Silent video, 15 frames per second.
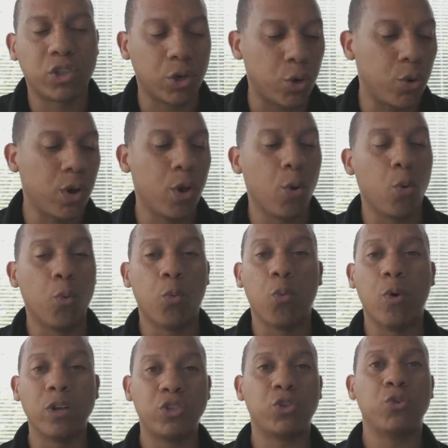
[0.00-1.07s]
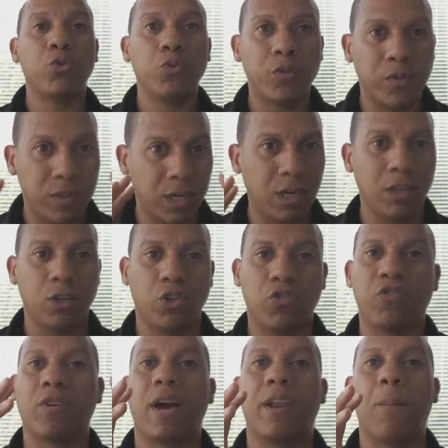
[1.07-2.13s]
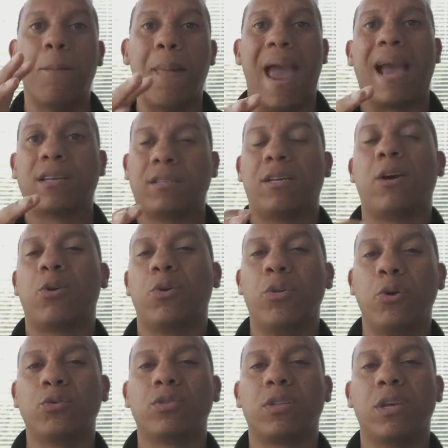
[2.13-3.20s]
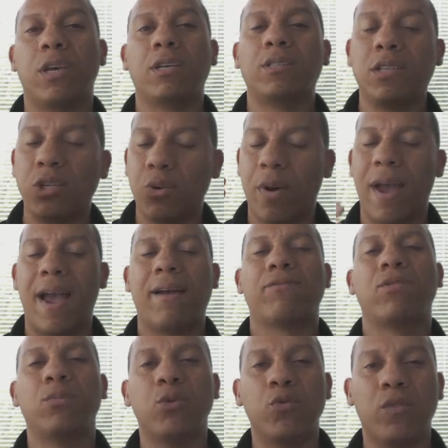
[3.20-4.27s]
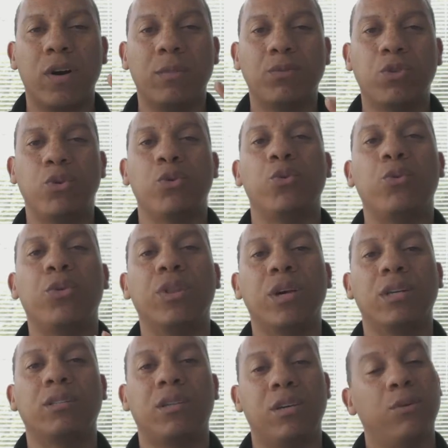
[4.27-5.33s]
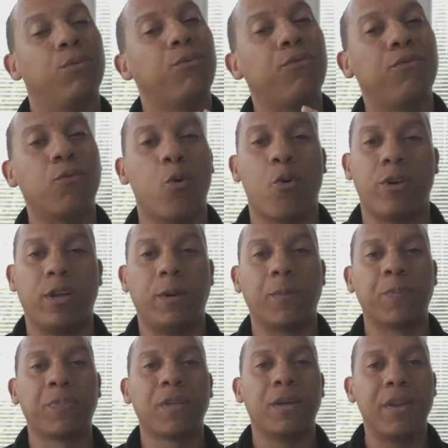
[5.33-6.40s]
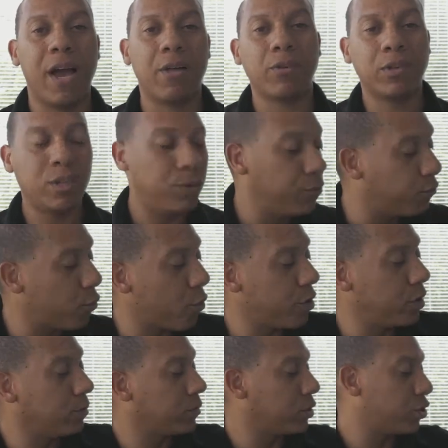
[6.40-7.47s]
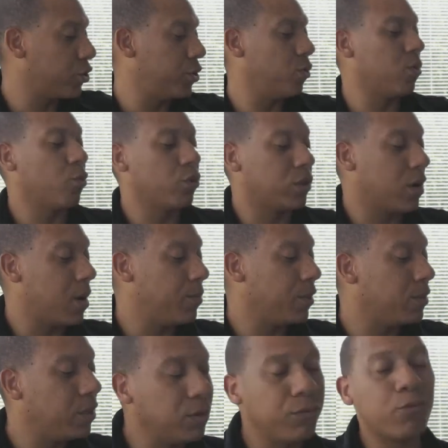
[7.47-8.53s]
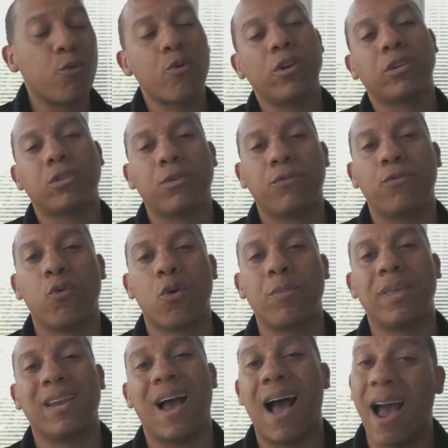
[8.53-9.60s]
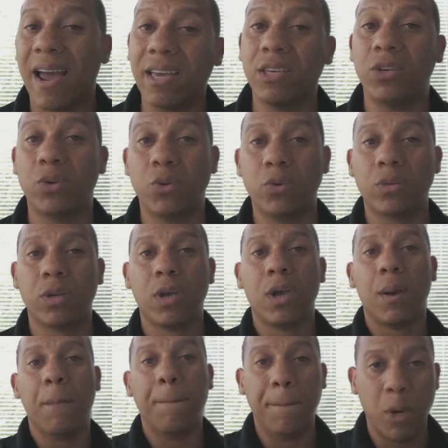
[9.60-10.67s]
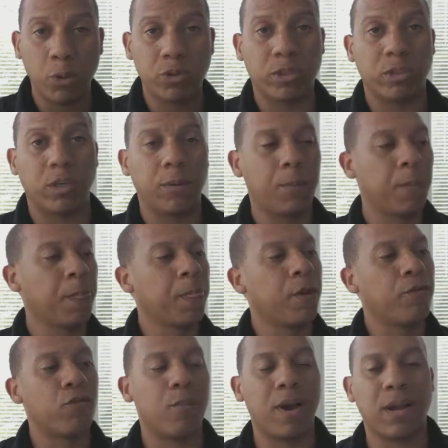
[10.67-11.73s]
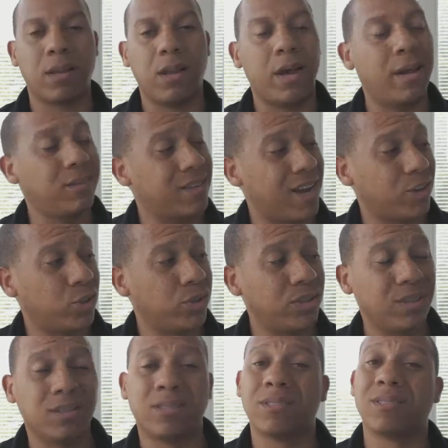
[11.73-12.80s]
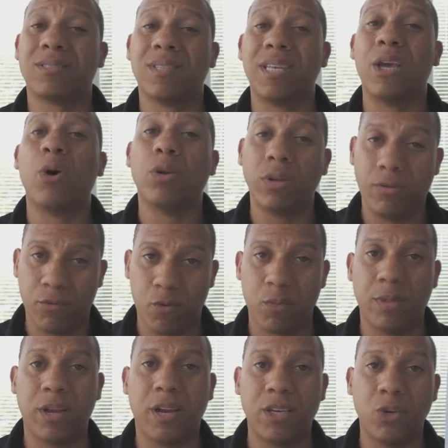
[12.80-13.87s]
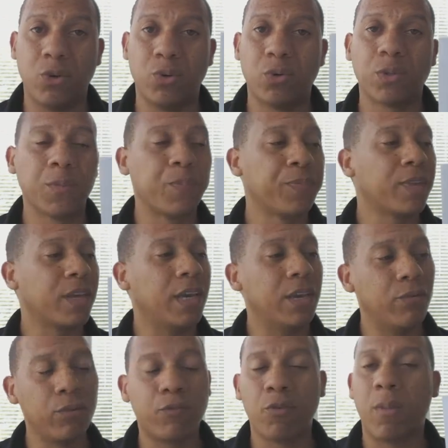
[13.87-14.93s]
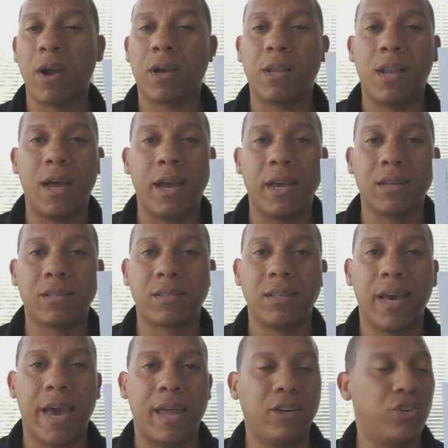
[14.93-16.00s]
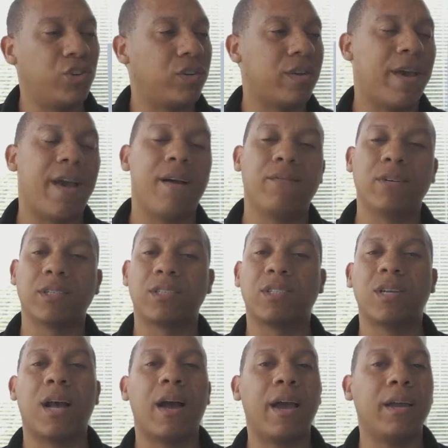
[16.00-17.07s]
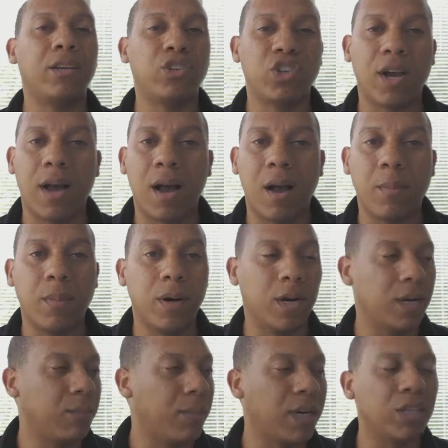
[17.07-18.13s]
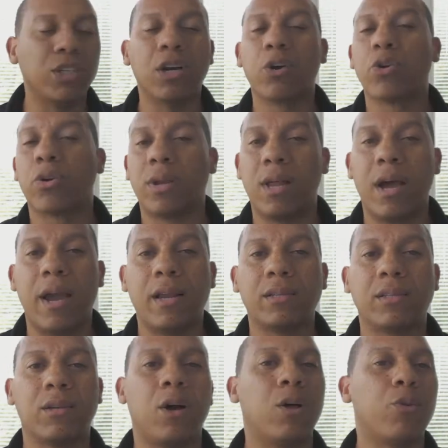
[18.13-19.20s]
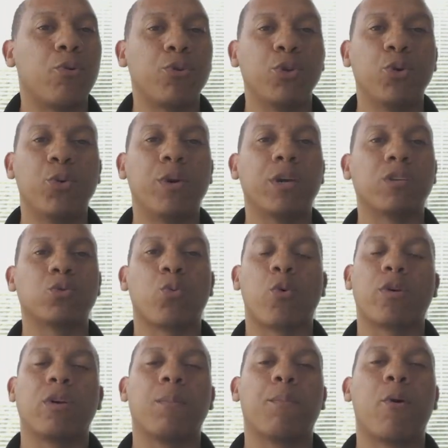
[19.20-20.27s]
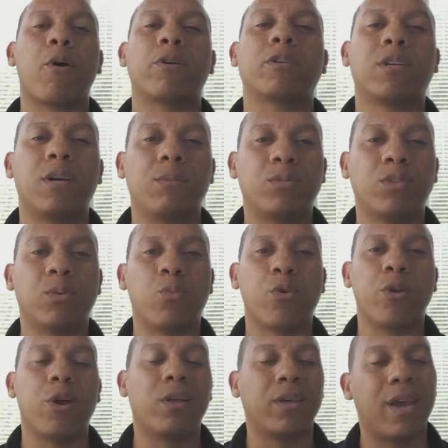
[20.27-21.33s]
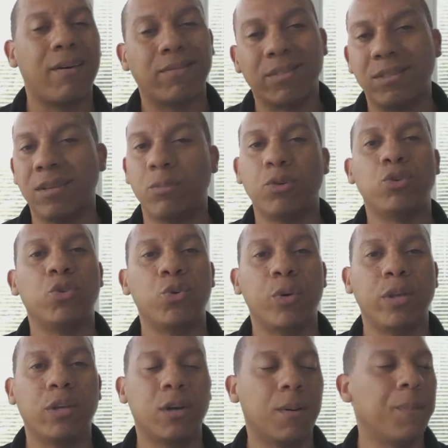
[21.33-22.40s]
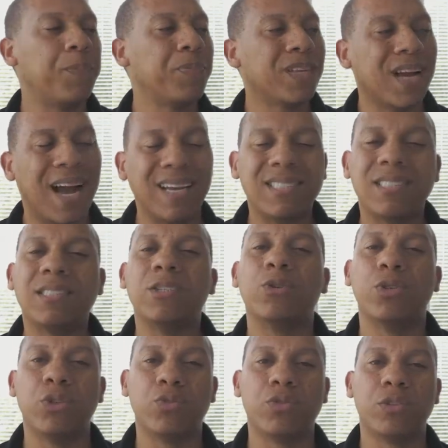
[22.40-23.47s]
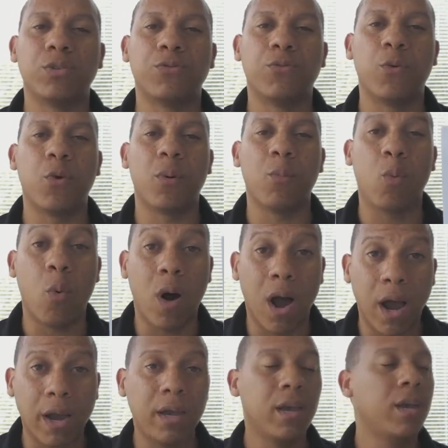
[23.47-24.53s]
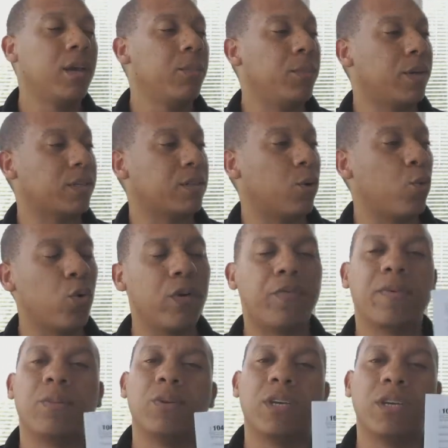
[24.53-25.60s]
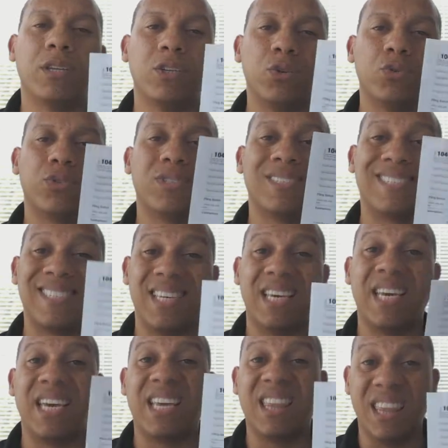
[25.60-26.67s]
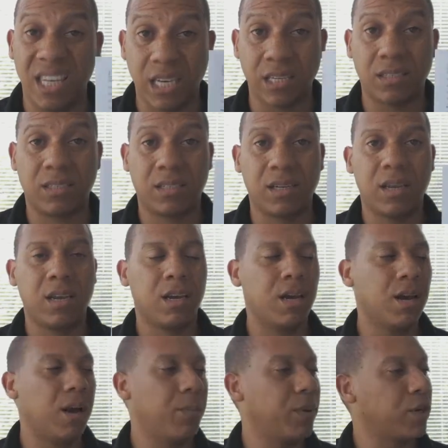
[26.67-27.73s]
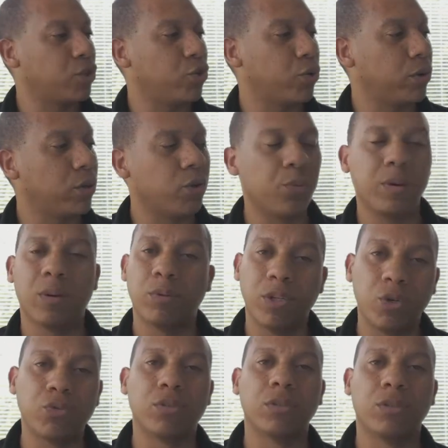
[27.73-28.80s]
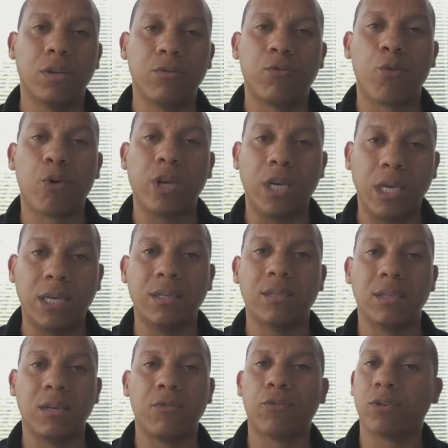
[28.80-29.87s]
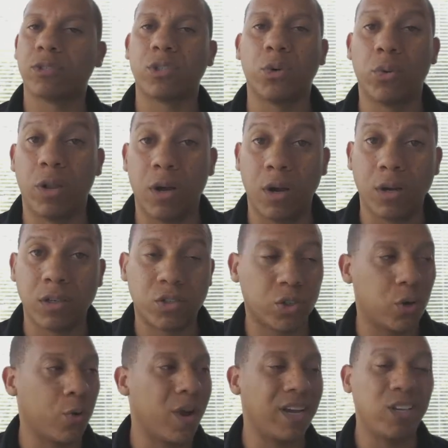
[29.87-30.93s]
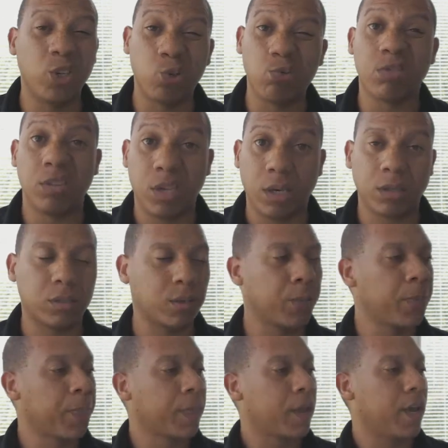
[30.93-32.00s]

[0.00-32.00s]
So once you've seen that you've kind of maxed out on those things, then you have to move up to the 1040. Now the 1040, I'll show you one more time. The 1040 is the form that I use mostly for my clients. Actually, this is the only form that I use. Even for my clients that just have a side job, my younger clients, and all they're doing is working part-time somewhere and all they have is W-2 income. I still use this form. Why? Because I want them to get used to seeing this because you're only going to be able to use the 1040EZ for so long. So I use this.